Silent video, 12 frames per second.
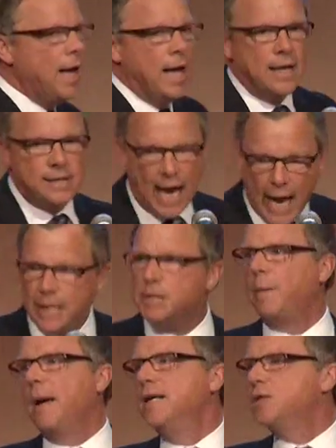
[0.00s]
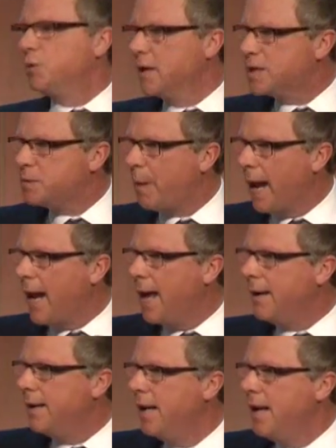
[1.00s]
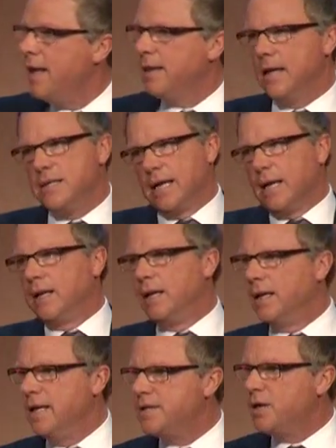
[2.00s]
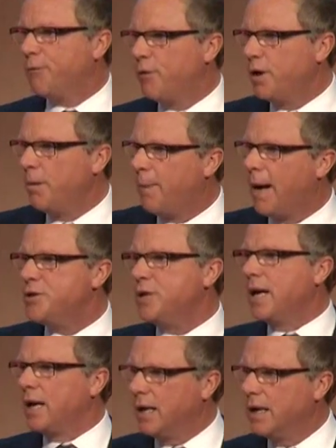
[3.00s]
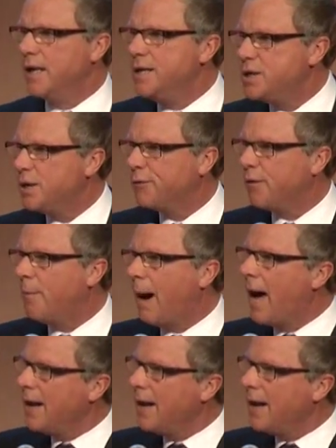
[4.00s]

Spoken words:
the tax base will expand and things get a little easier for your budget and a little easier for mine,